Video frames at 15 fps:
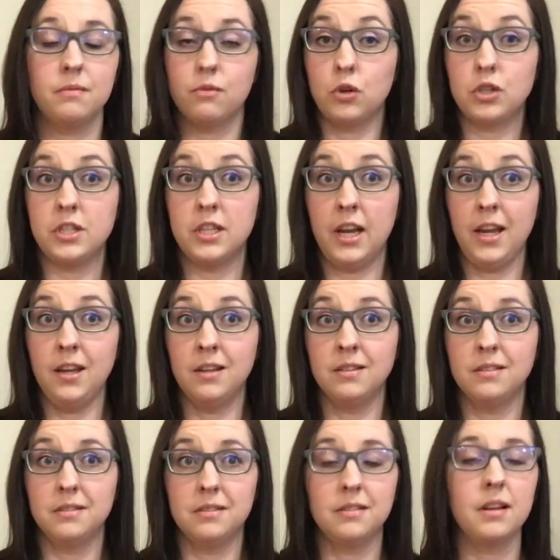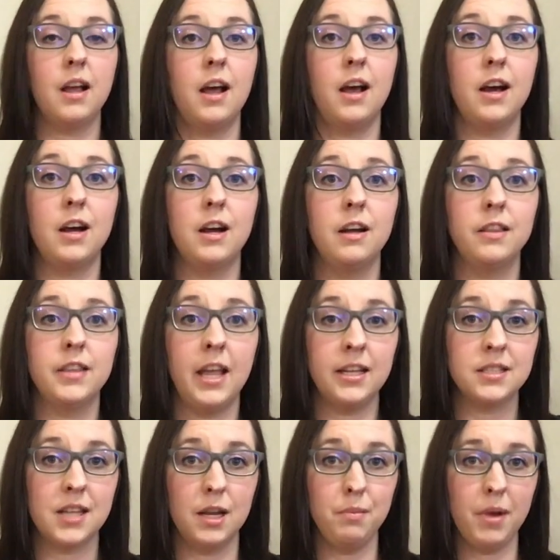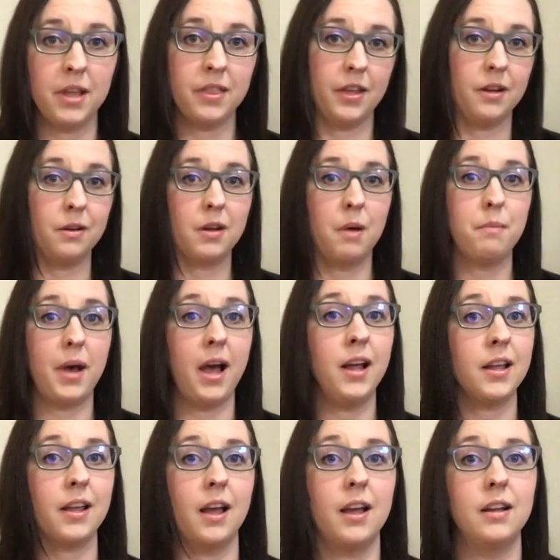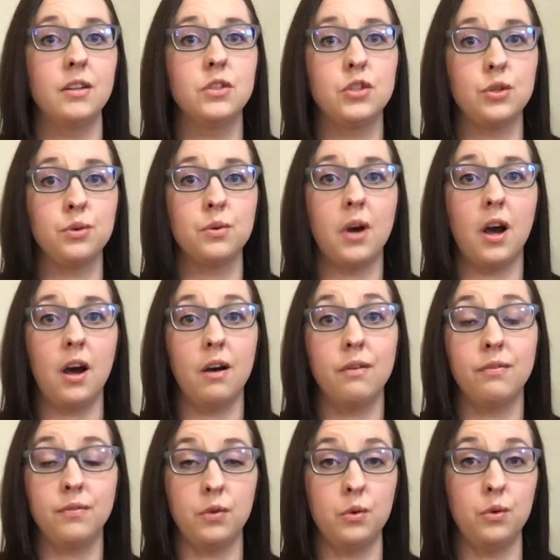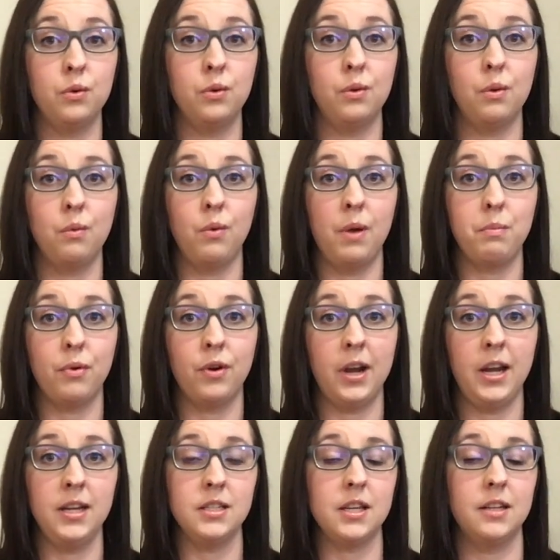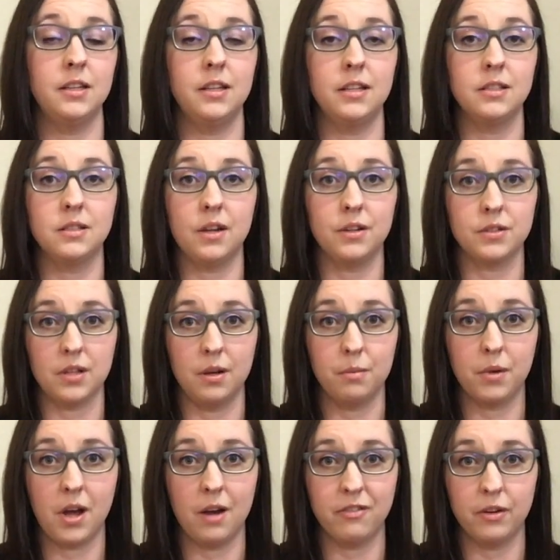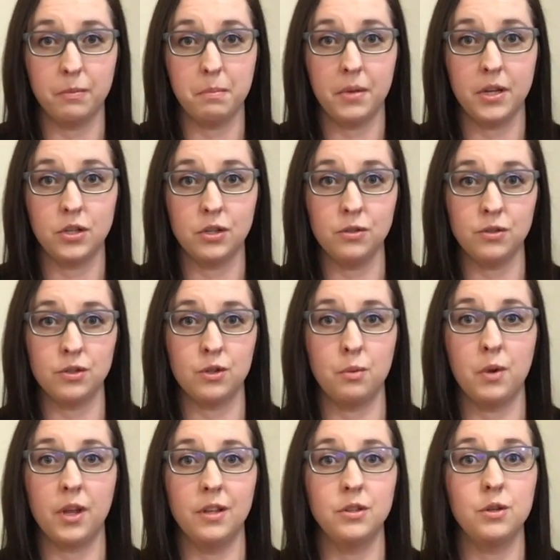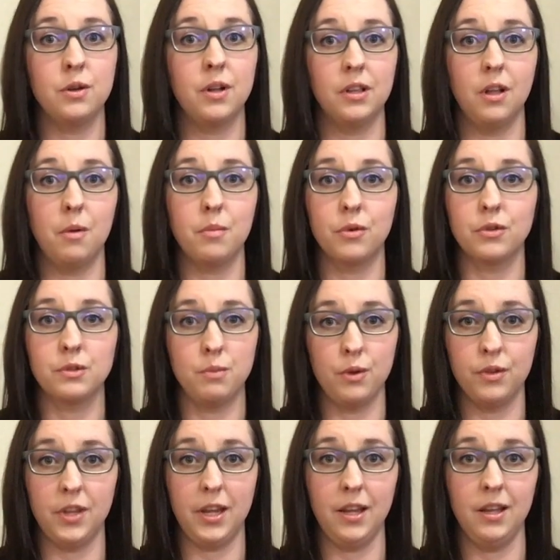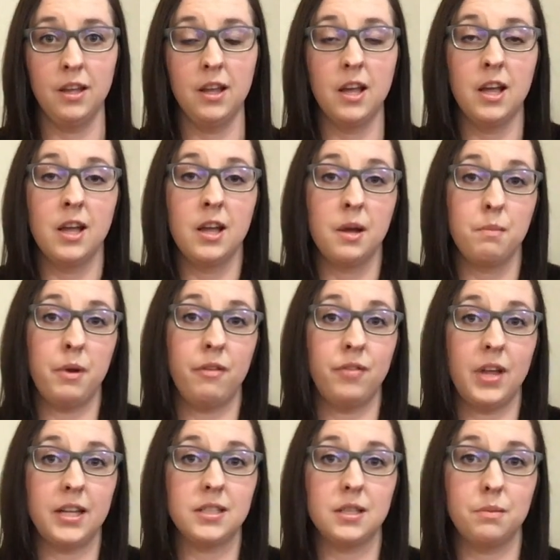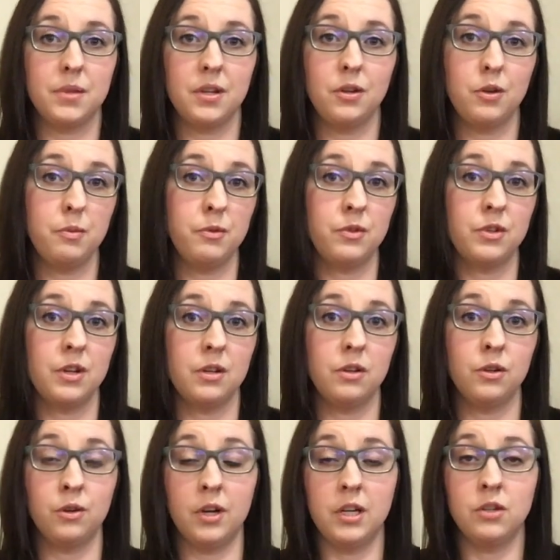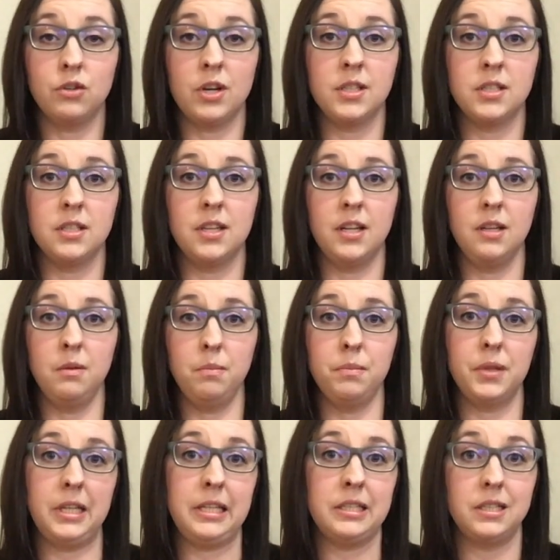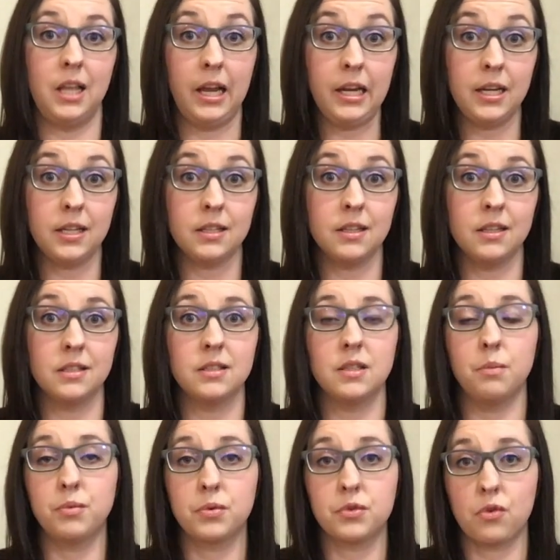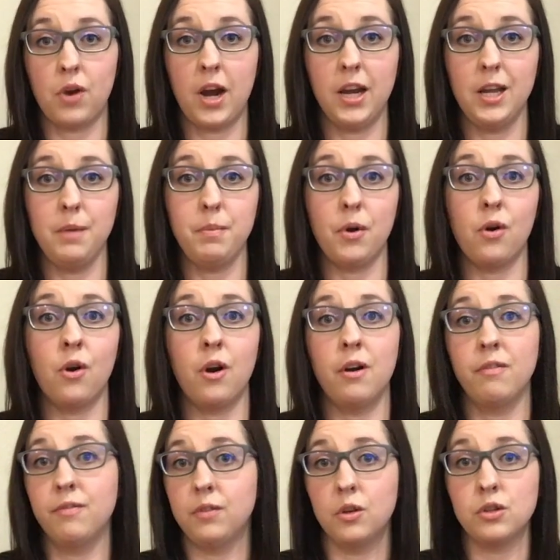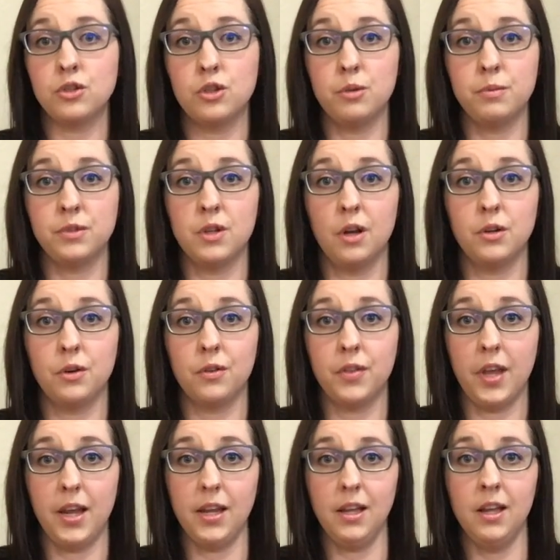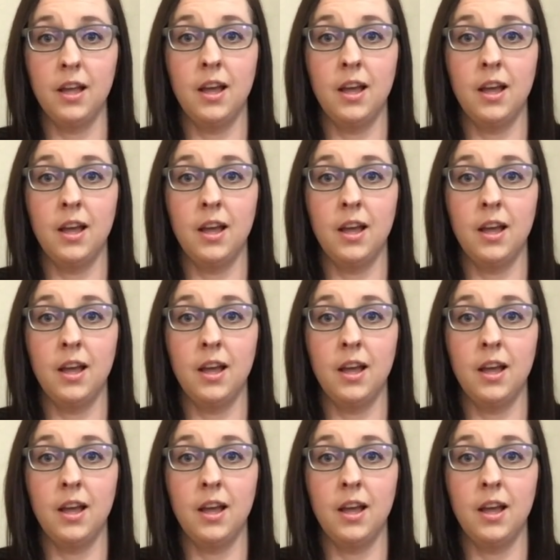for today. Next time I think I'll come back and do a full WIP parade and insert some cover pictures so we can do it a lot more smoothly. But if that's something you're interested in, please like and subscribe, or if Flosstube's not your thing,